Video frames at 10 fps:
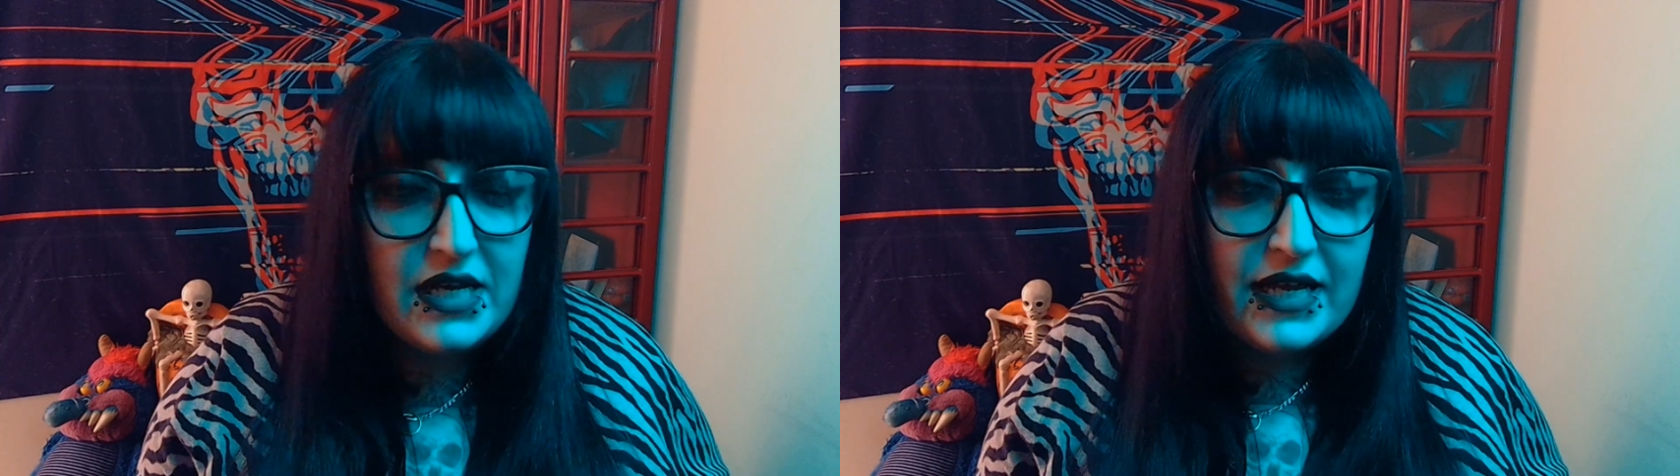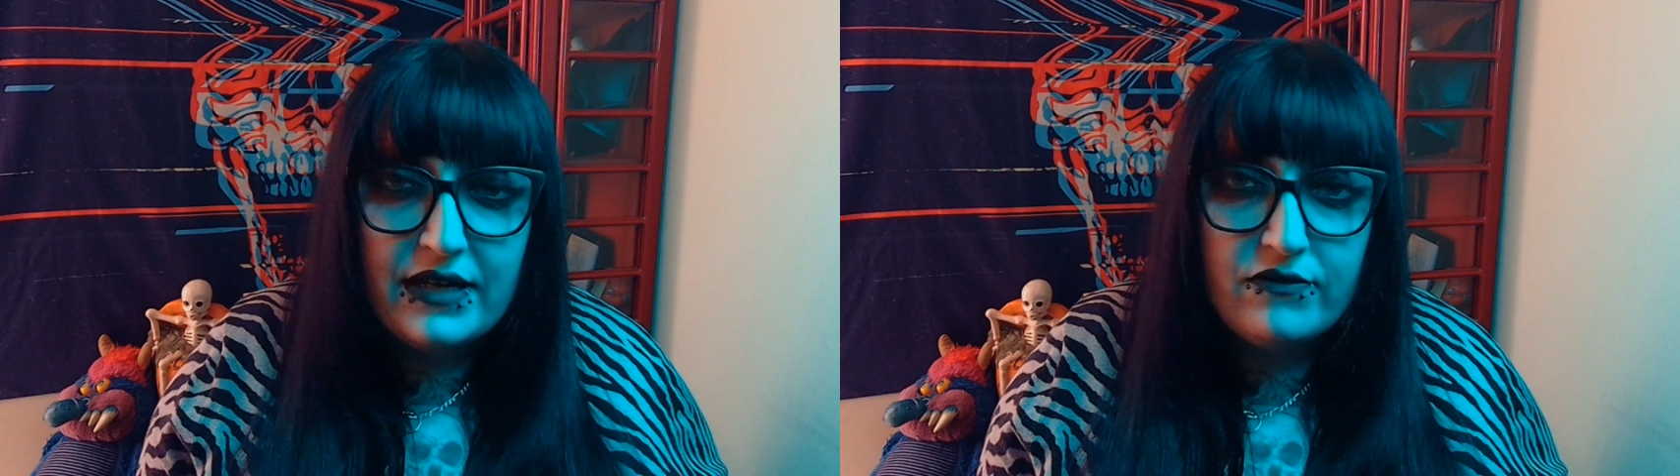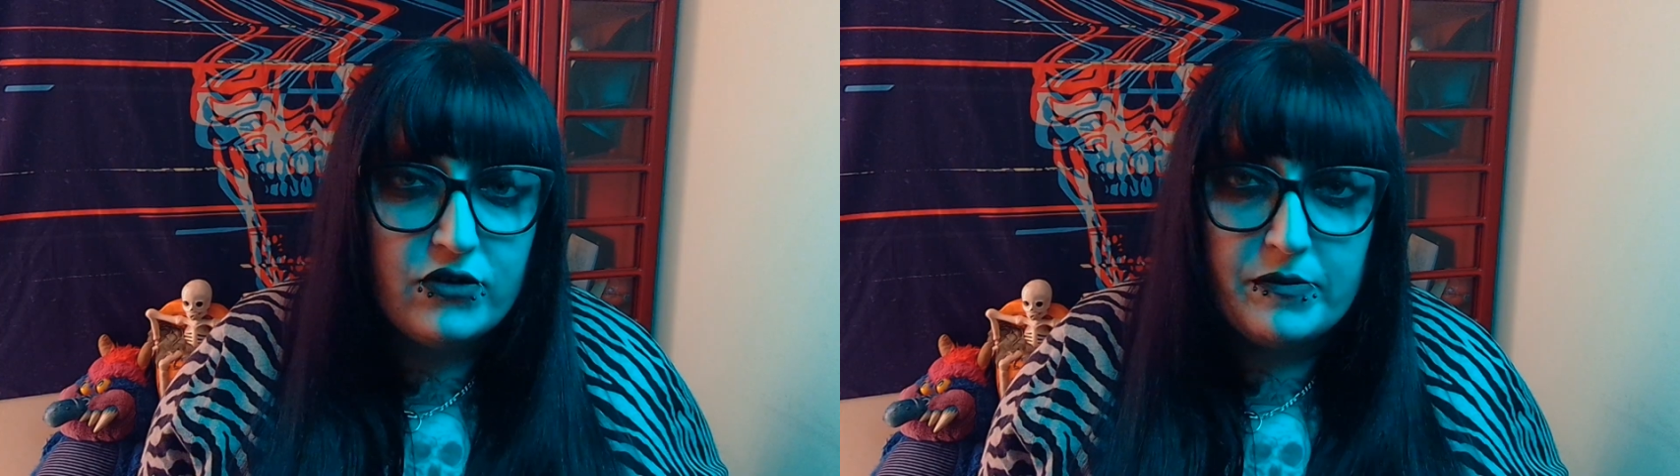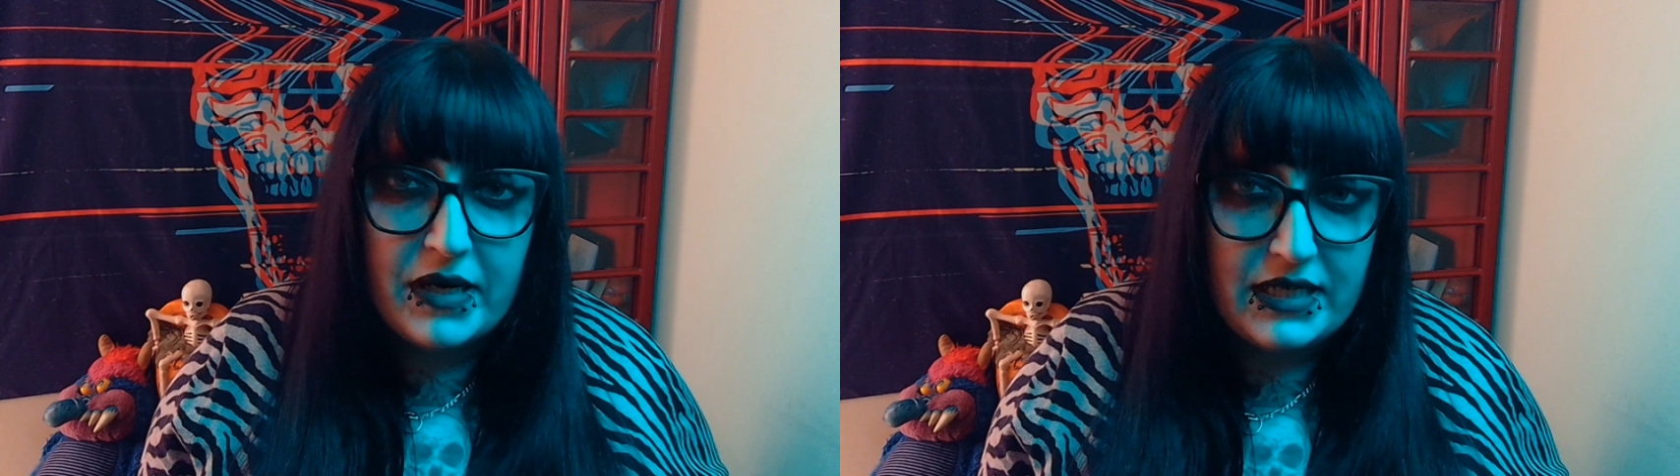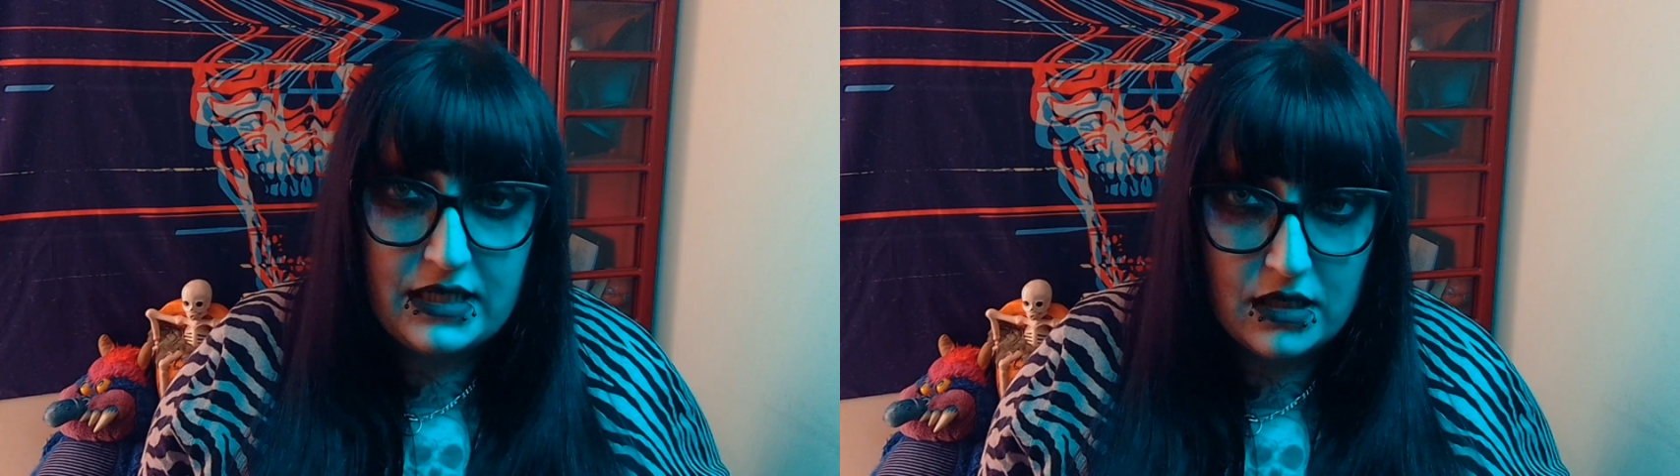
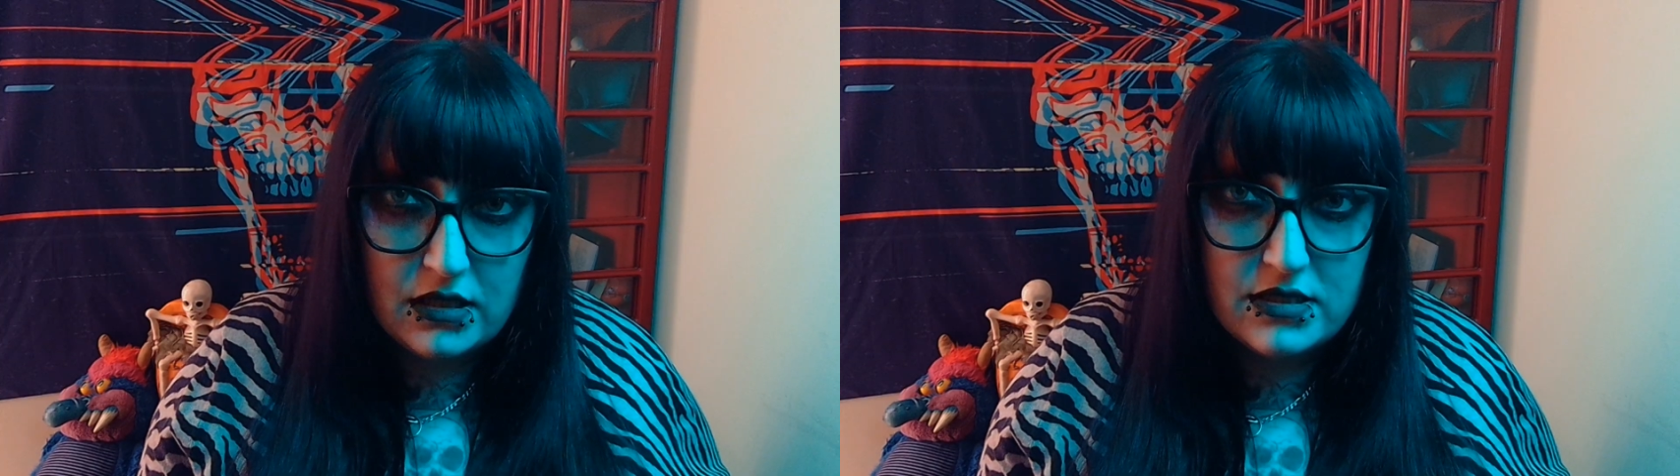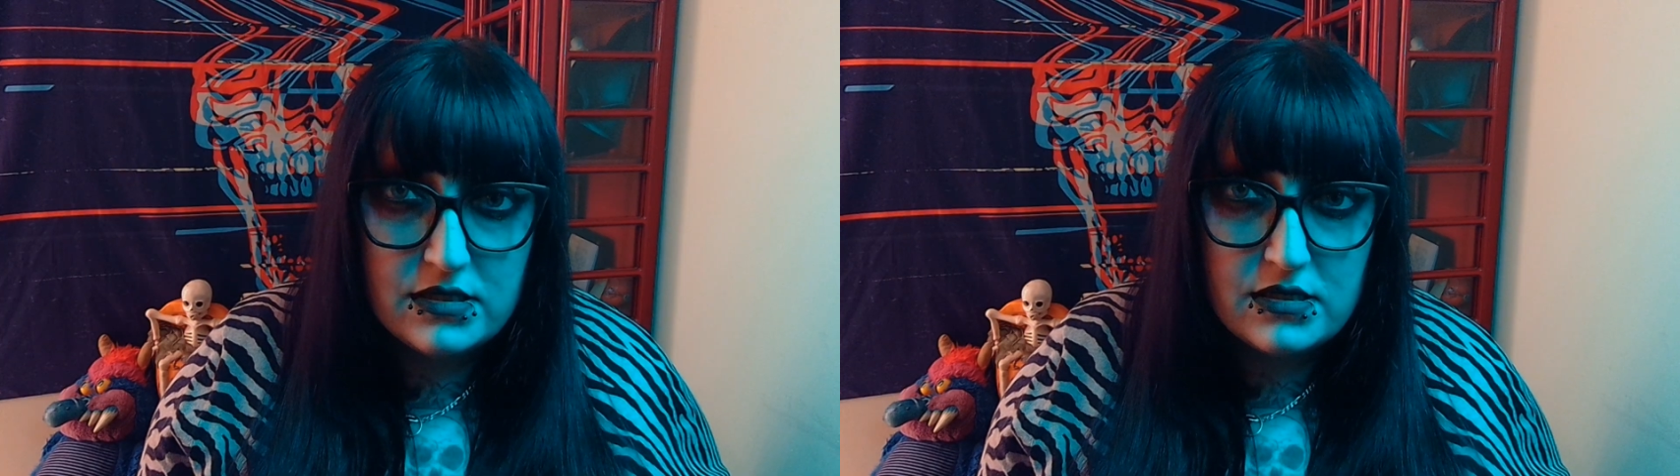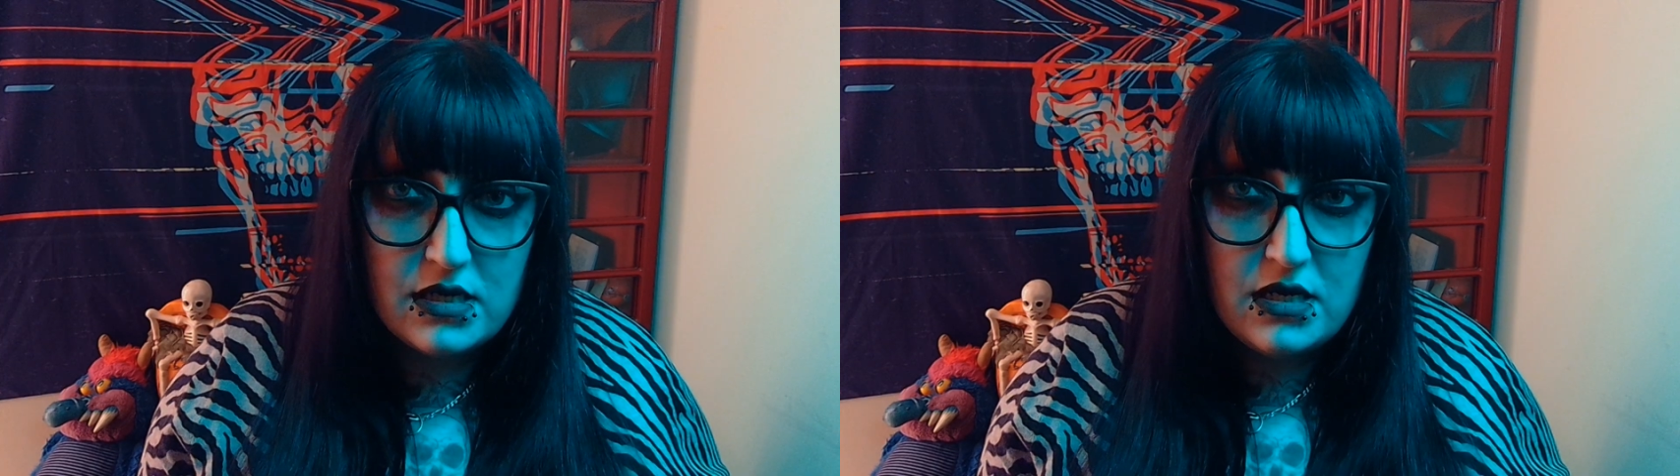Everybody does.